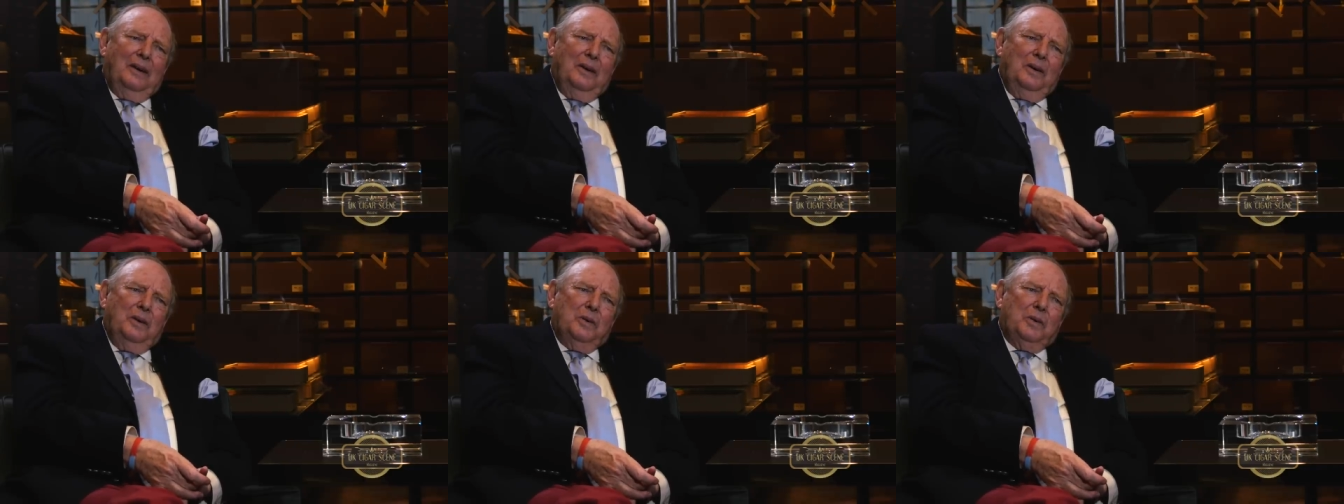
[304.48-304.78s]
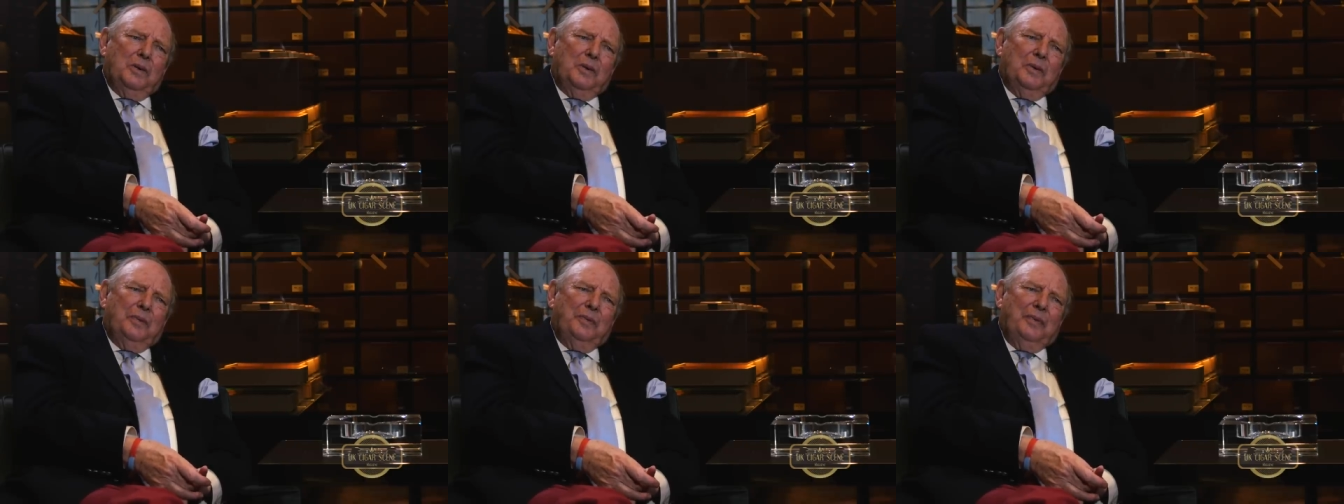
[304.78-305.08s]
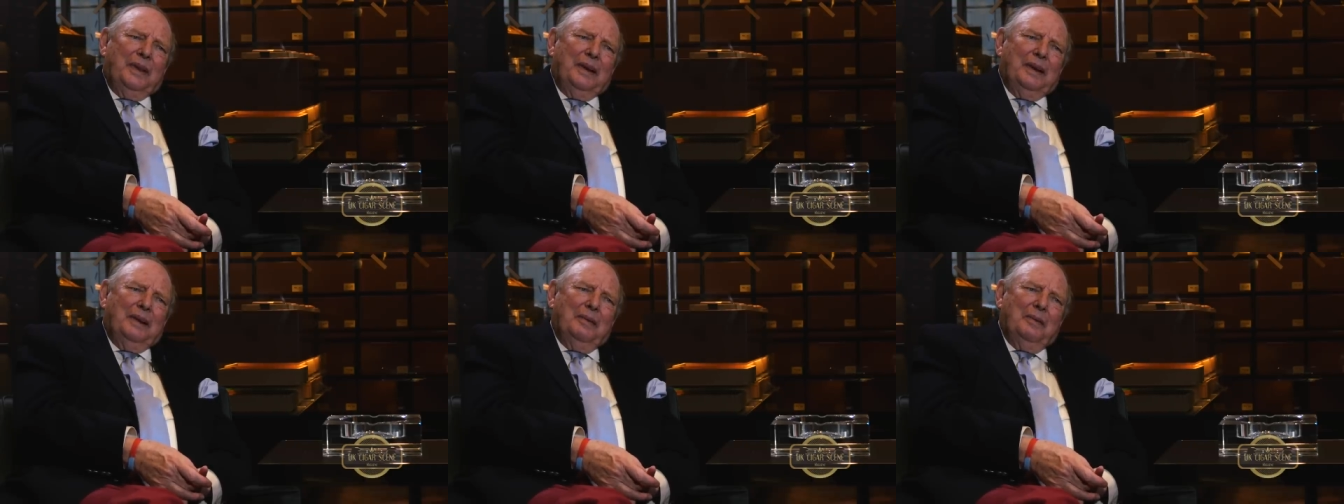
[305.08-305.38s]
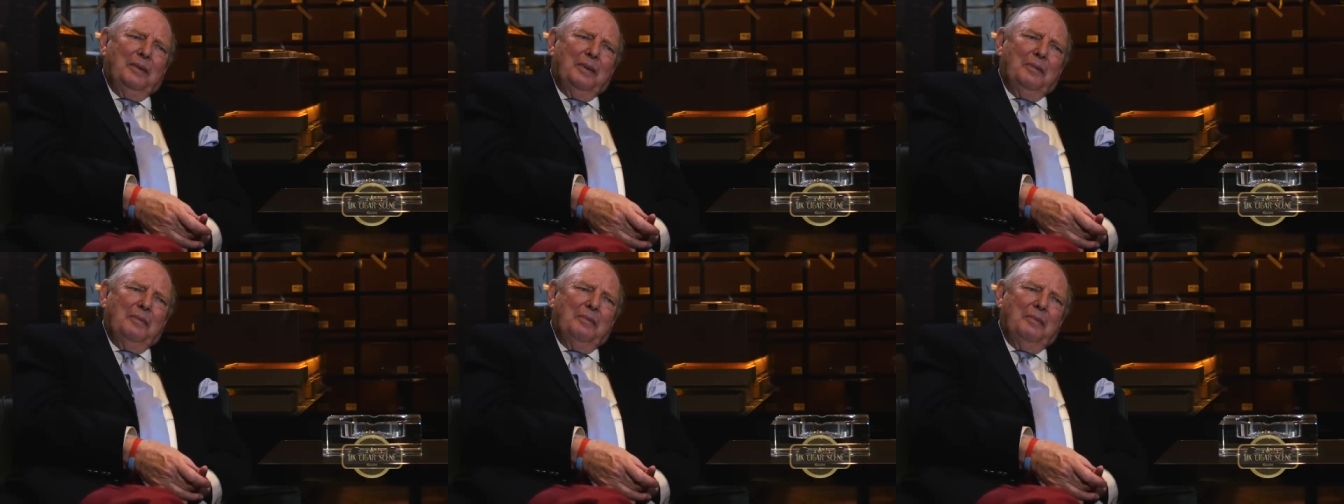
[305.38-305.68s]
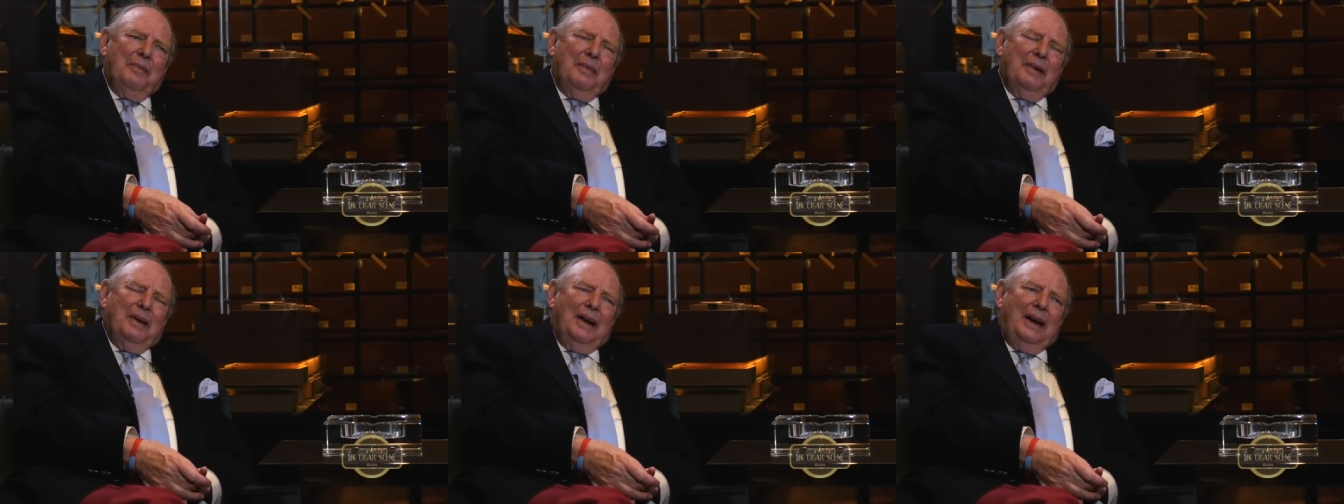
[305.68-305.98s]
Oh,
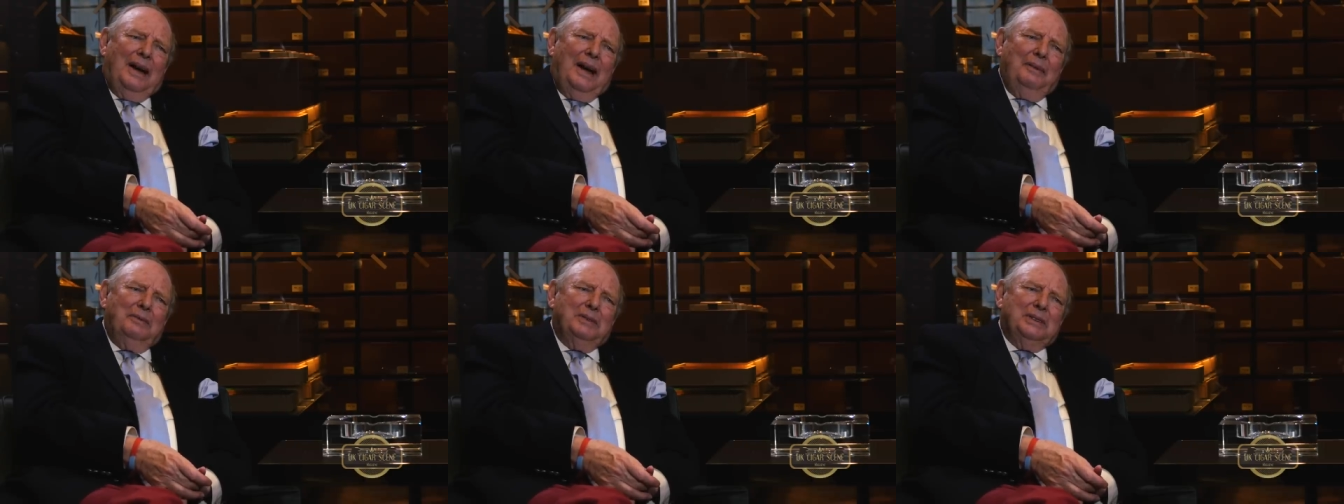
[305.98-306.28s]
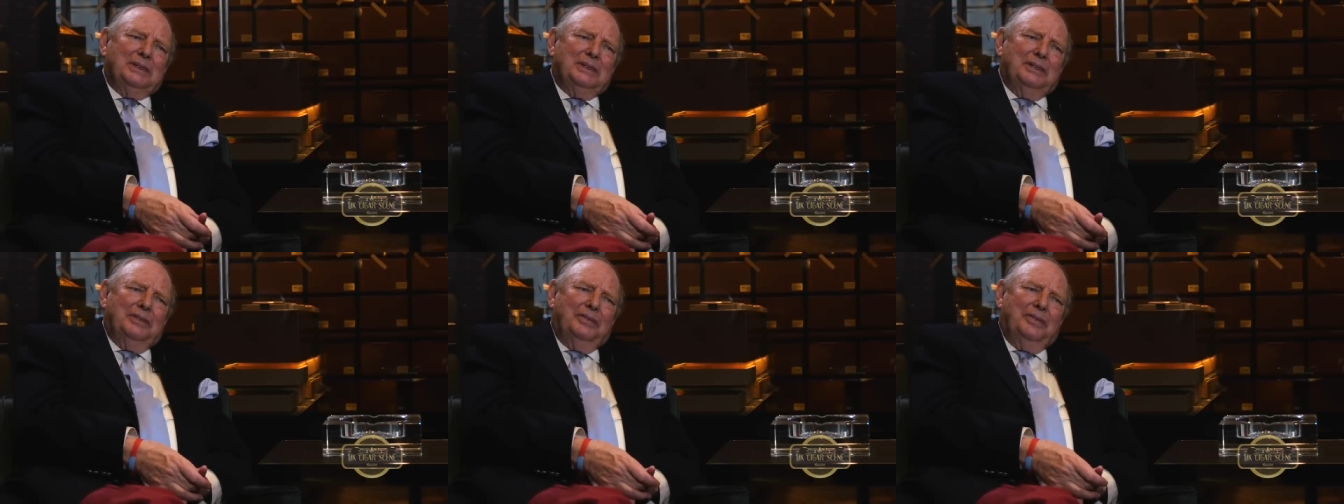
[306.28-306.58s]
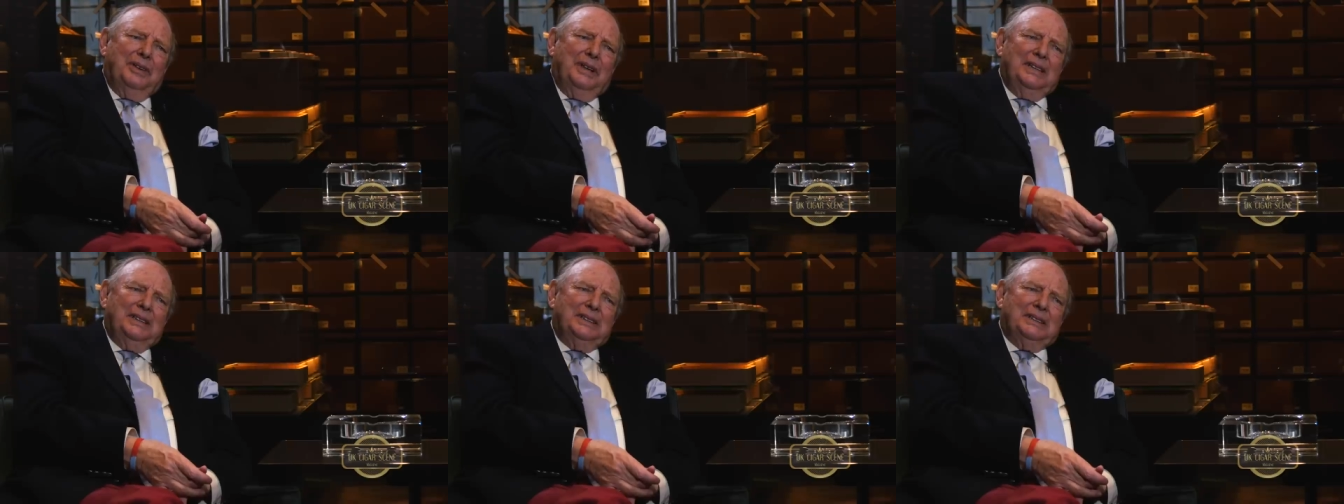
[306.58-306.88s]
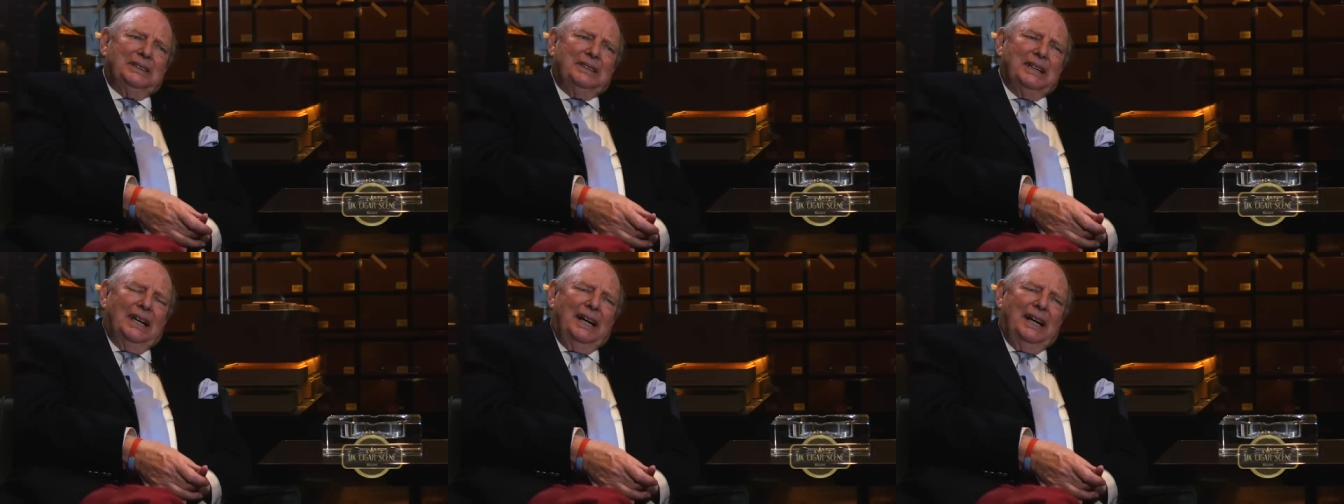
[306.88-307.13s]
I was the first.